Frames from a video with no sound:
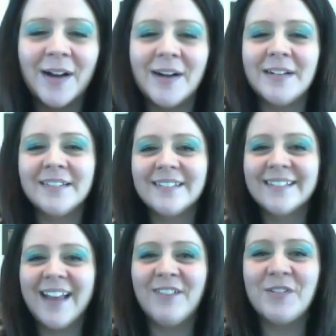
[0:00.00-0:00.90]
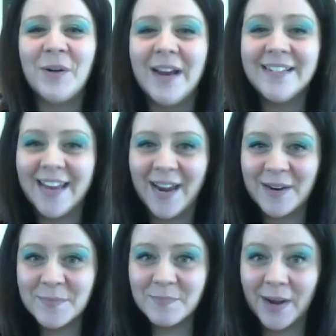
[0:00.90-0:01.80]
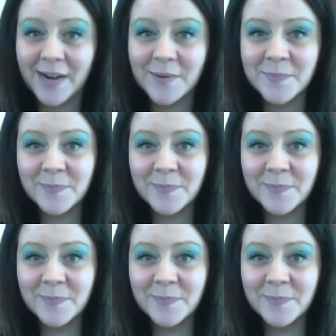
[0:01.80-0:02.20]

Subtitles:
Have a great day. Bye.